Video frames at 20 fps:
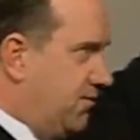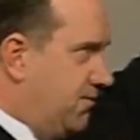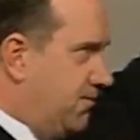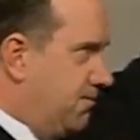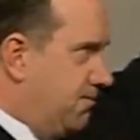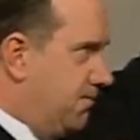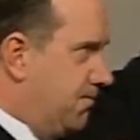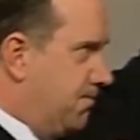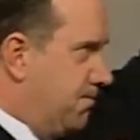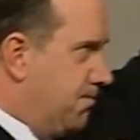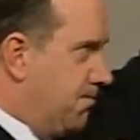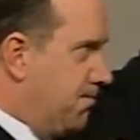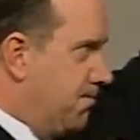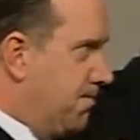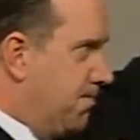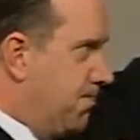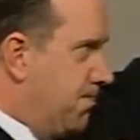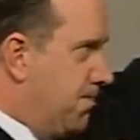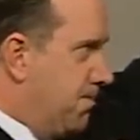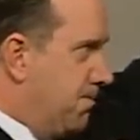
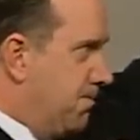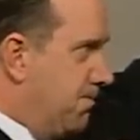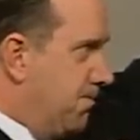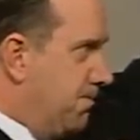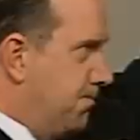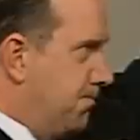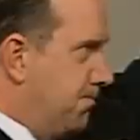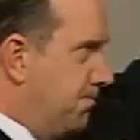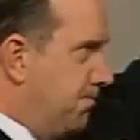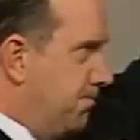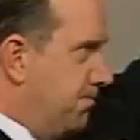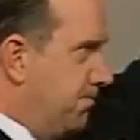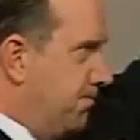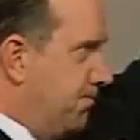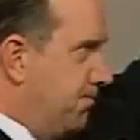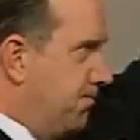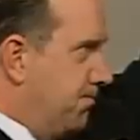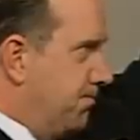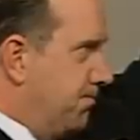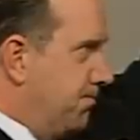
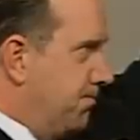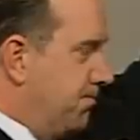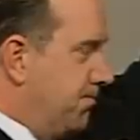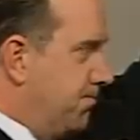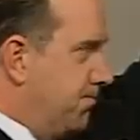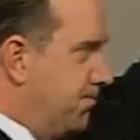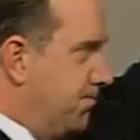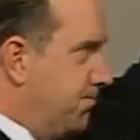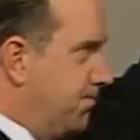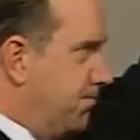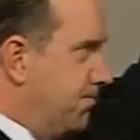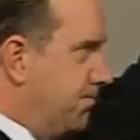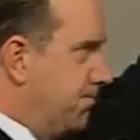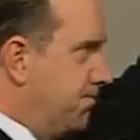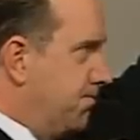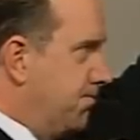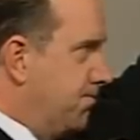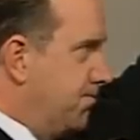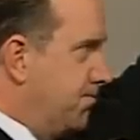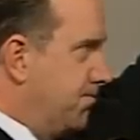
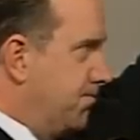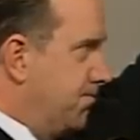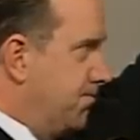(silence)